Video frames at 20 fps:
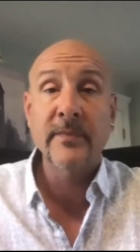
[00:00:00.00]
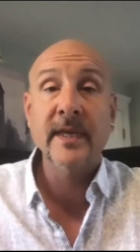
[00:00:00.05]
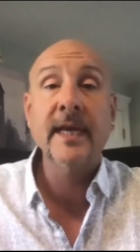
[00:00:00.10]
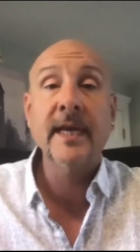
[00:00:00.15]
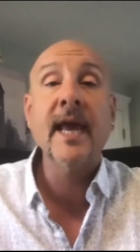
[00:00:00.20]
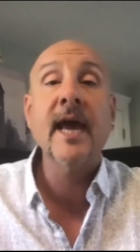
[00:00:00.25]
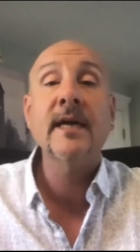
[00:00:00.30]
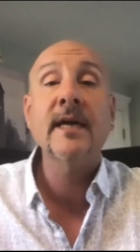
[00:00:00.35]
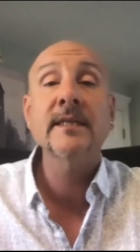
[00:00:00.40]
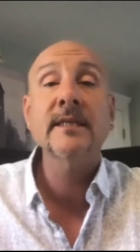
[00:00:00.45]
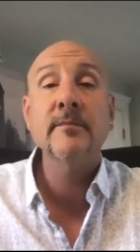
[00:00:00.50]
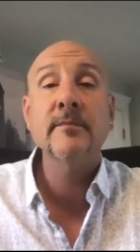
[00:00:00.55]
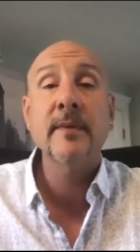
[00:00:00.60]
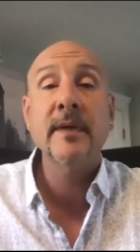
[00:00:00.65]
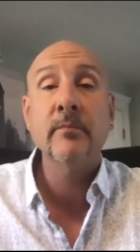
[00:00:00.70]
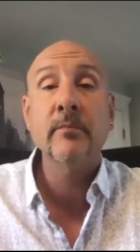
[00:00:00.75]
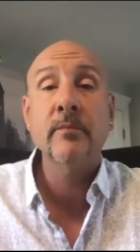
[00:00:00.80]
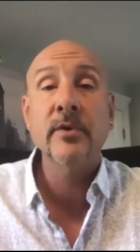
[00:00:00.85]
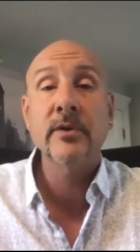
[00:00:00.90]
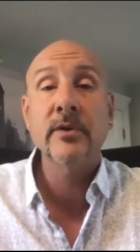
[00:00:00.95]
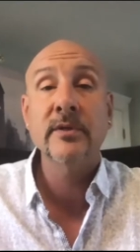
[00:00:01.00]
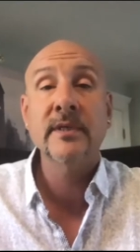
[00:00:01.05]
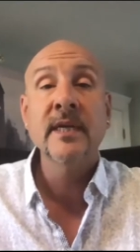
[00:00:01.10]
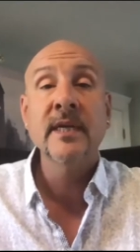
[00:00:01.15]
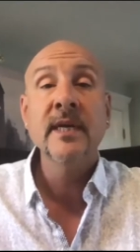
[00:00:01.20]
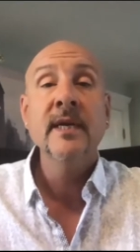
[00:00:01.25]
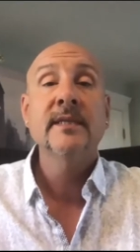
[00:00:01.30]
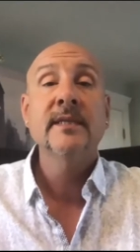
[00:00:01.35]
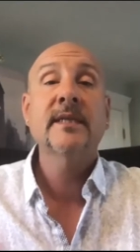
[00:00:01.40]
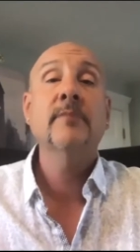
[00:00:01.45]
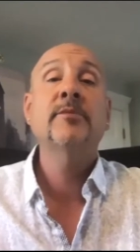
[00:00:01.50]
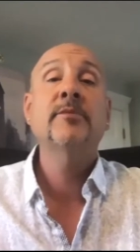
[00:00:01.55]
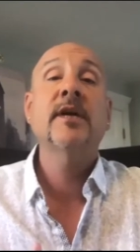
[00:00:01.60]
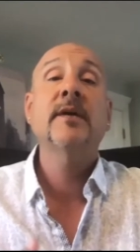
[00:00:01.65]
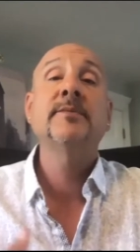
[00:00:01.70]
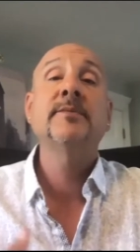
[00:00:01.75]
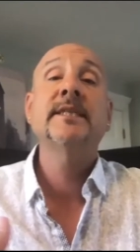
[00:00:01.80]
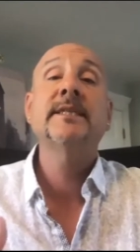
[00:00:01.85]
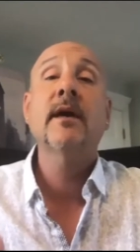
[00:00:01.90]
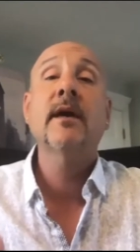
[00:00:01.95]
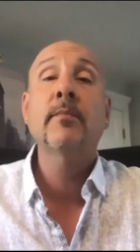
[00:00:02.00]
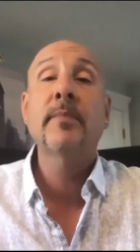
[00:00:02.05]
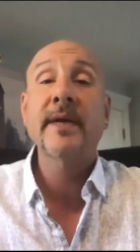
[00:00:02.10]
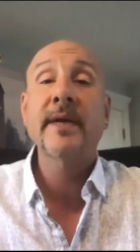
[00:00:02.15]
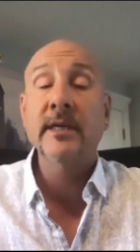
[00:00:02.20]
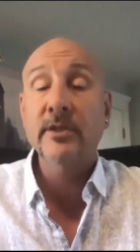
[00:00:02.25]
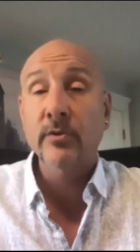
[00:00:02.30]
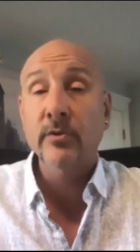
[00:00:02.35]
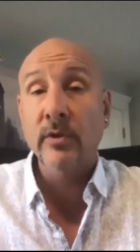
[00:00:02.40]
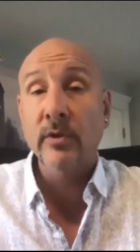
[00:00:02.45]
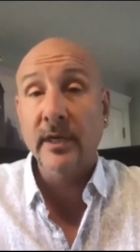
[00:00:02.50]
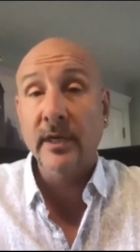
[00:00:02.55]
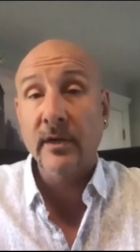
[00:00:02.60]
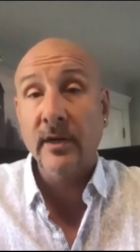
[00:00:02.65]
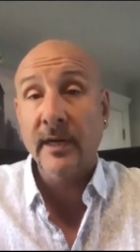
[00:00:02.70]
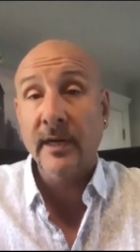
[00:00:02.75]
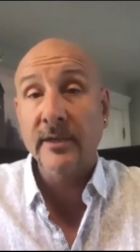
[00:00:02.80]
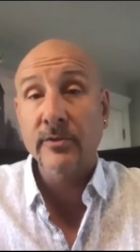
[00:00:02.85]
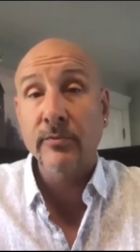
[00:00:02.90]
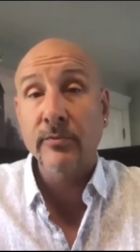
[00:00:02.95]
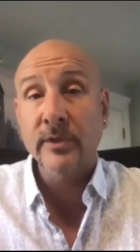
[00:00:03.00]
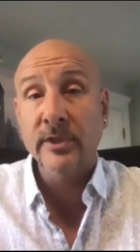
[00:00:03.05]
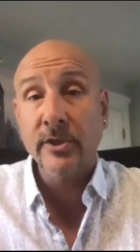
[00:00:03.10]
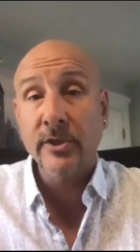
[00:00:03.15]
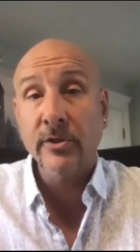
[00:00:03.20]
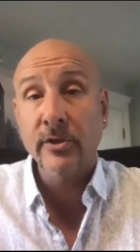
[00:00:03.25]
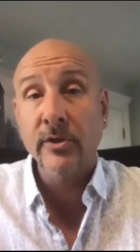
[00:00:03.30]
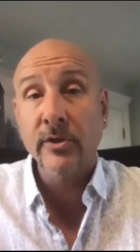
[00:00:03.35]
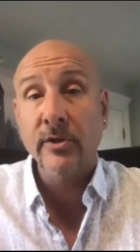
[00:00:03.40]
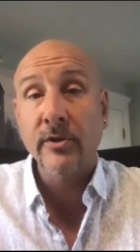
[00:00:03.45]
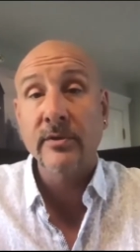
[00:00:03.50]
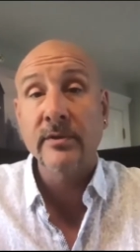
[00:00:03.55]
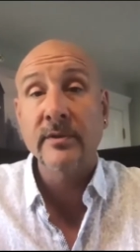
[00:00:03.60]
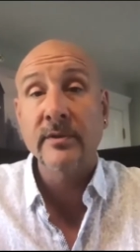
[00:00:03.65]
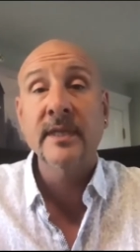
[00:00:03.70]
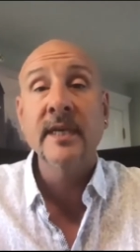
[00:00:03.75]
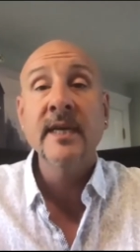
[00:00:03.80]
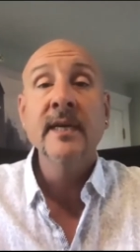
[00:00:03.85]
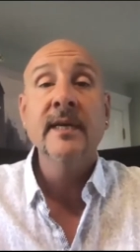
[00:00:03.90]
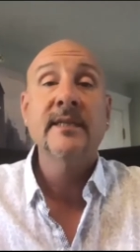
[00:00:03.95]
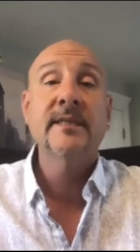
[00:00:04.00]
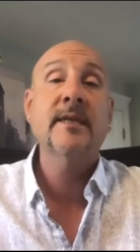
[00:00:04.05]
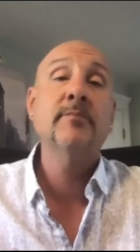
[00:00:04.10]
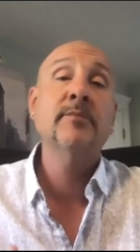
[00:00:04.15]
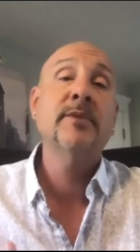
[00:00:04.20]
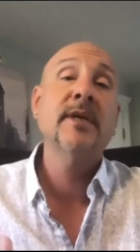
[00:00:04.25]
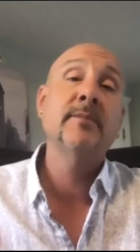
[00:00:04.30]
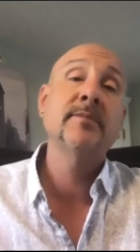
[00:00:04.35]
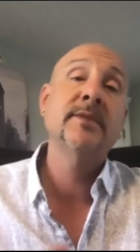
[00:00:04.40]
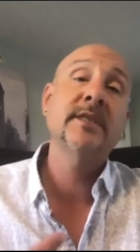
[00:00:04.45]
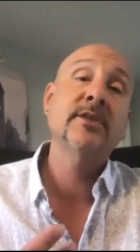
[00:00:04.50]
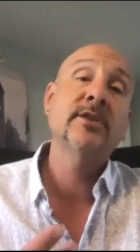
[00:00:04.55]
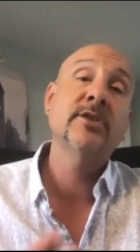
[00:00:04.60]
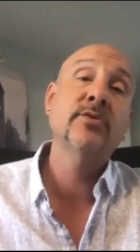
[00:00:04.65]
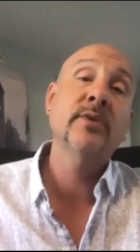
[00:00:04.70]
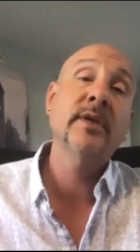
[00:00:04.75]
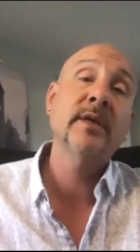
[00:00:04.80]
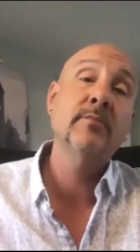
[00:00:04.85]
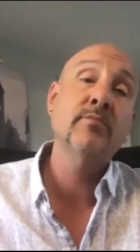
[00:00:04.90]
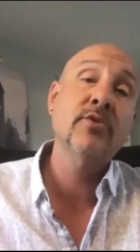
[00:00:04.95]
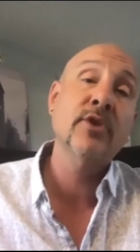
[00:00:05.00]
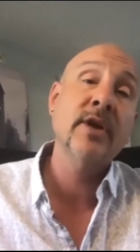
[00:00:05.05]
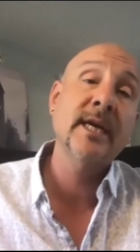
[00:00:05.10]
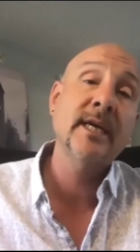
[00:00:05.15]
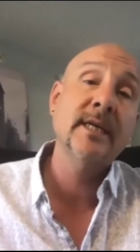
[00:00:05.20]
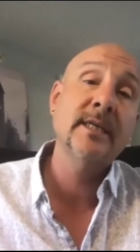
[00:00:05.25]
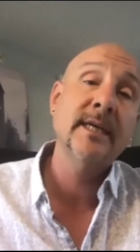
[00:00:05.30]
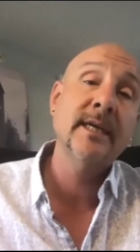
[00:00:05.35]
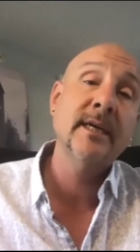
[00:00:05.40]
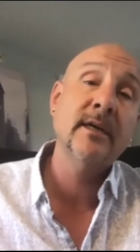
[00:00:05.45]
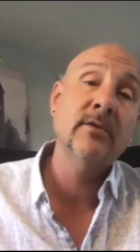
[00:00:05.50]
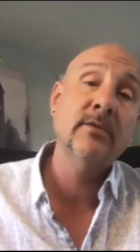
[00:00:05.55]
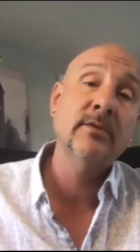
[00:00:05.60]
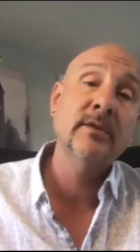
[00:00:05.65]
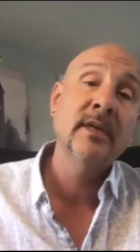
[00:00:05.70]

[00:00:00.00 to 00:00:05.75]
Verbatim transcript: the cast members sometimes it's helping us organize returns sometimes it's doing breakdown